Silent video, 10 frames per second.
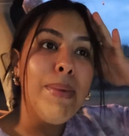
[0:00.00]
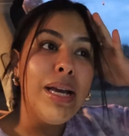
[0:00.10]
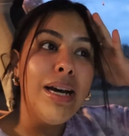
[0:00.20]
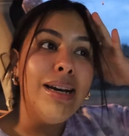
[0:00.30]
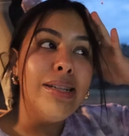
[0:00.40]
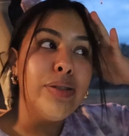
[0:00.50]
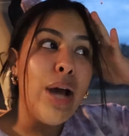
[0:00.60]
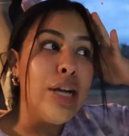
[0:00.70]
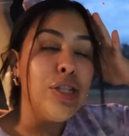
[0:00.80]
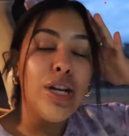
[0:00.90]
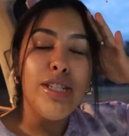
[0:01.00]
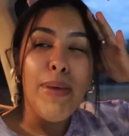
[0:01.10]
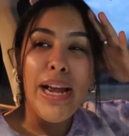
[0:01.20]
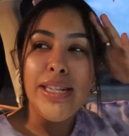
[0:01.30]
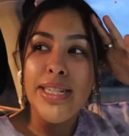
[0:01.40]
because I just got to
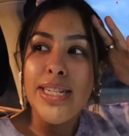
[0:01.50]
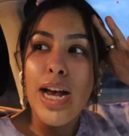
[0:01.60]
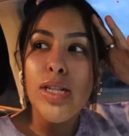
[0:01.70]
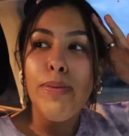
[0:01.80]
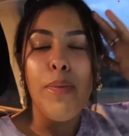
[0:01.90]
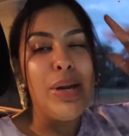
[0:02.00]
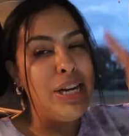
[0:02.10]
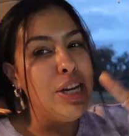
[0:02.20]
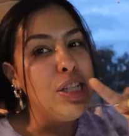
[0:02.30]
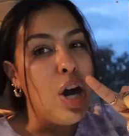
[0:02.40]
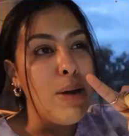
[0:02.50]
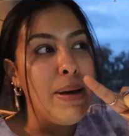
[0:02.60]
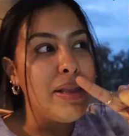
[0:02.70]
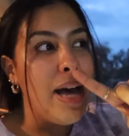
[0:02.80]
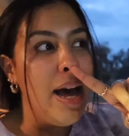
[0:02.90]
my cousin's house, but we need to talk
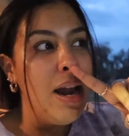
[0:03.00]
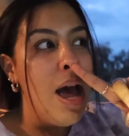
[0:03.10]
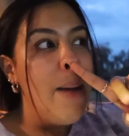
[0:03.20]
about that.